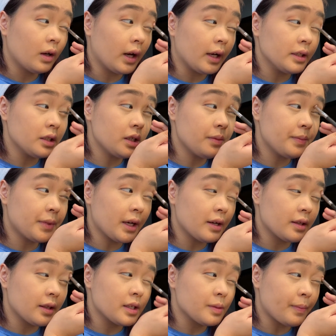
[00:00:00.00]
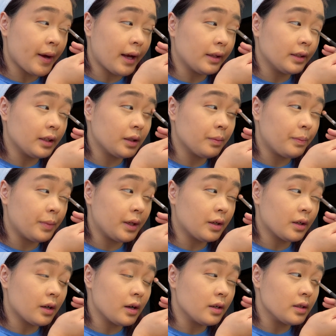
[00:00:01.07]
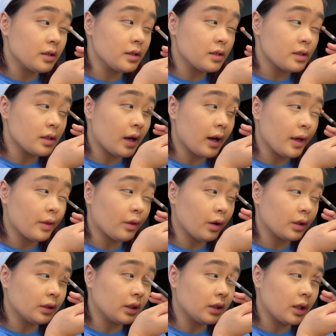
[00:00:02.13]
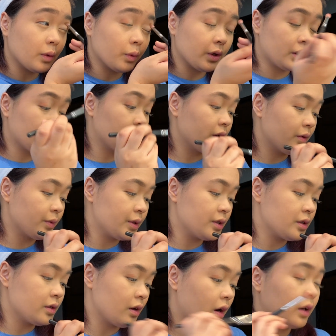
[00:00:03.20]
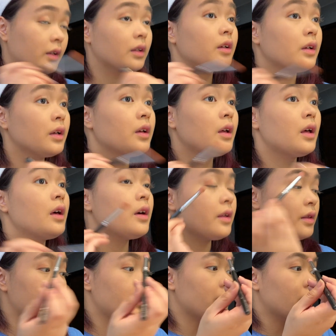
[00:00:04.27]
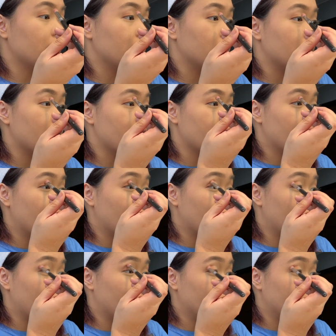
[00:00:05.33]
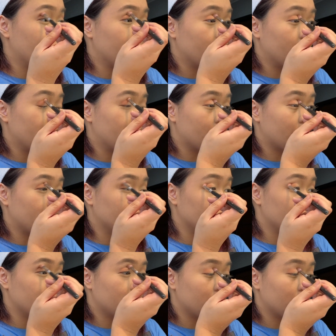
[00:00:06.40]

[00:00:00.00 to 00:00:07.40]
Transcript: I ended up getting this palette because I thought that they weren't gonna restock the, what do you call it?